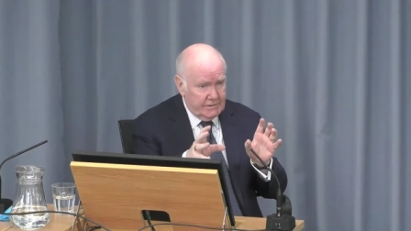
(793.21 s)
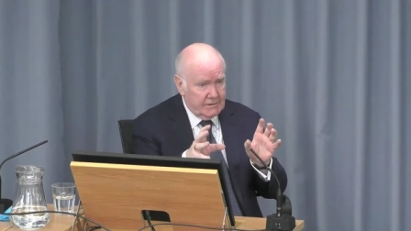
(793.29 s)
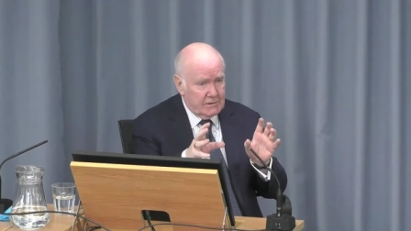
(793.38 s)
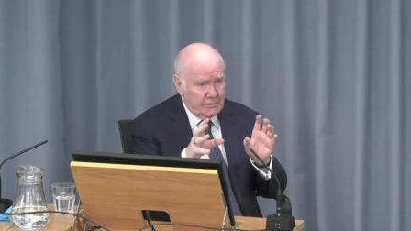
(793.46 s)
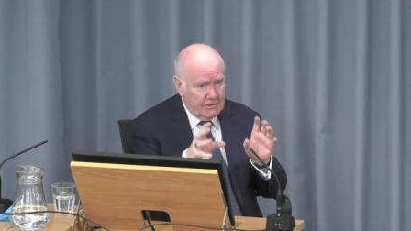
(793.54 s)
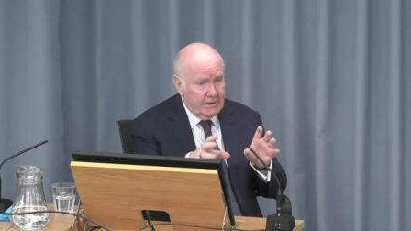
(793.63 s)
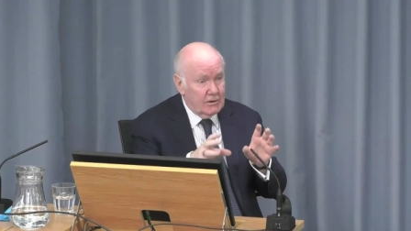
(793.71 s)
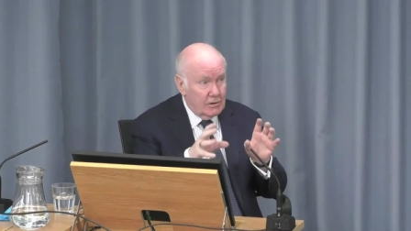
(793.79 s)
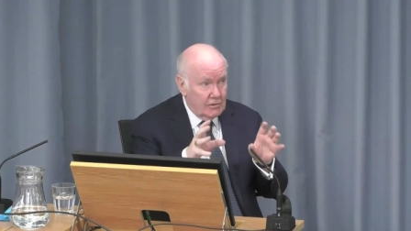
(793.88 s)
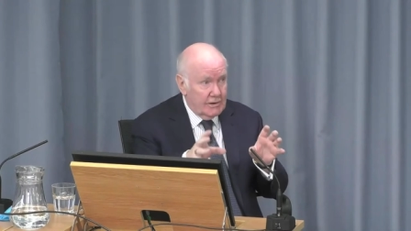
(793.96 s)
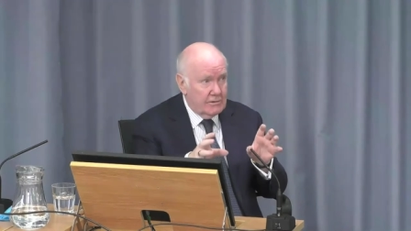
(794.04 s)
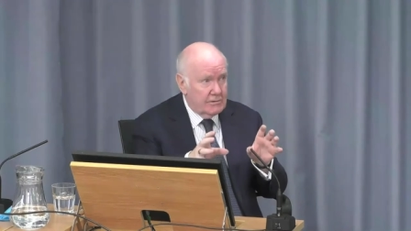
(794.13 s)
including a
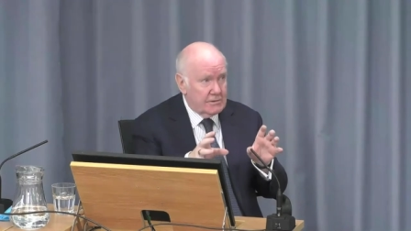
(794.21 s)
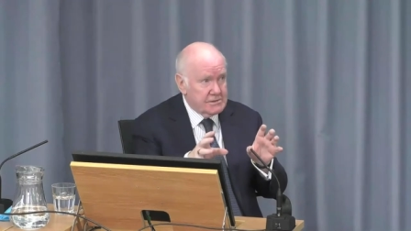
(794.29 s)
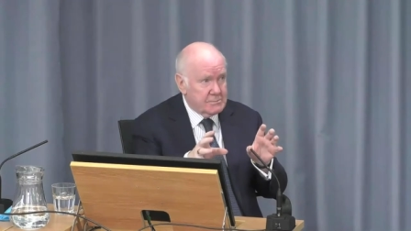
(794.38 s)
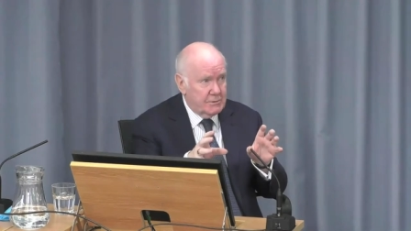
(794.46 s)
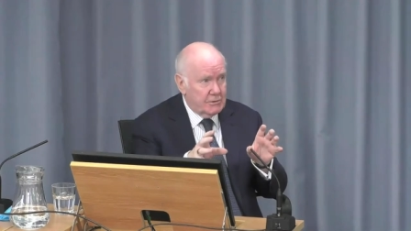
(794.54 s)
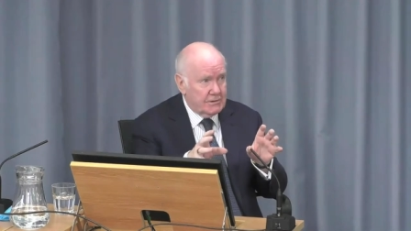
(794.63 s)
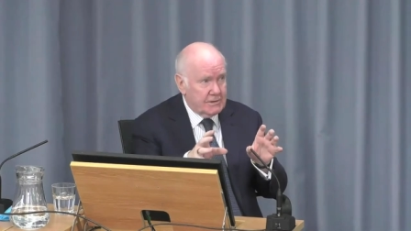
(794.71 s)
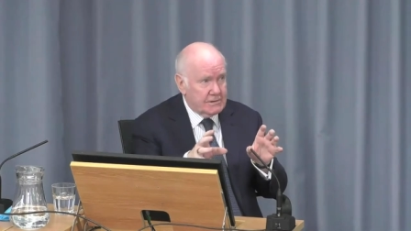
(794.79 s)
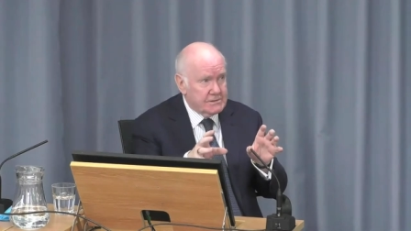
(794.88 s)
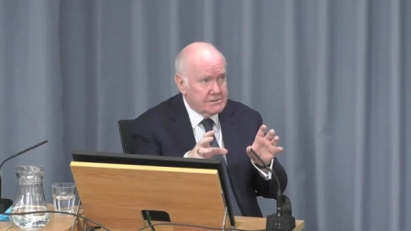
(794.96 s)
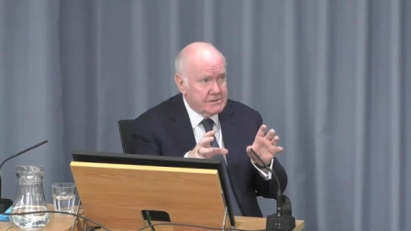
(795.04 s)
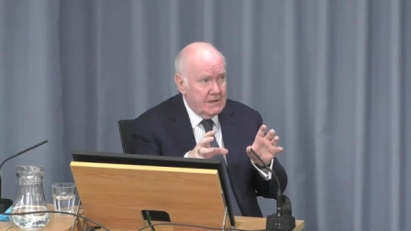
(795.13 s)
lot of
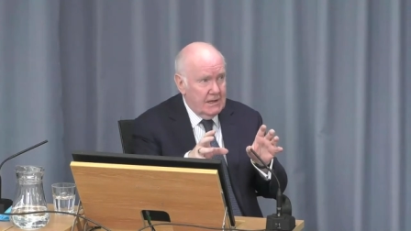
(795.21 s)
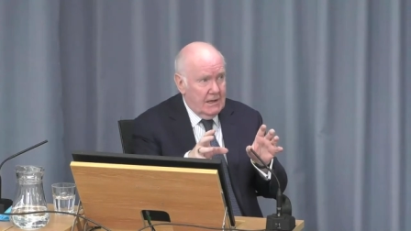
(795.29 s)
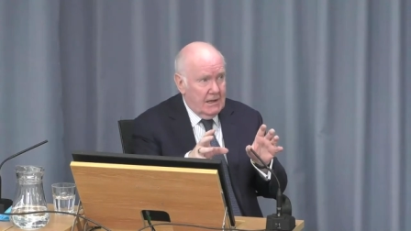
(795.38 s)
correspondence,